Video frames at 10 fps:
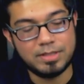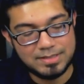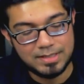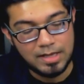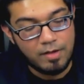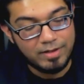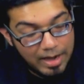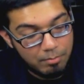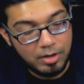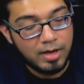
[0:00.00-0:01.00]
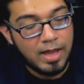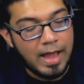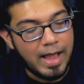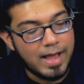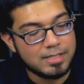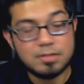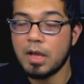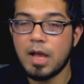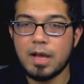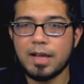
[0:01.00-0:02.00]
This camera has
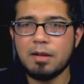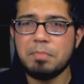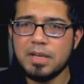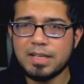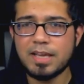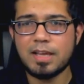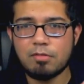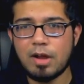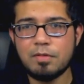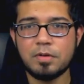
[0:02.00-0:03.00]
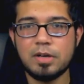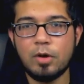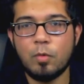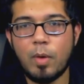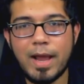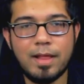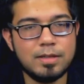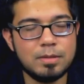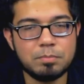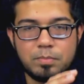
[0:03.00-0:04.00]
kind of been kicking around for a little while
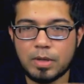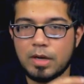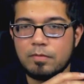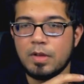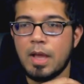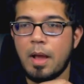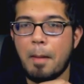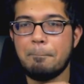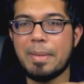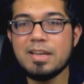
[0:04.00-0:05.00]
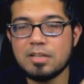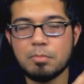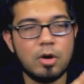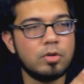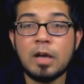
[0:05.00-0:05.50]
in kind of a beta mode.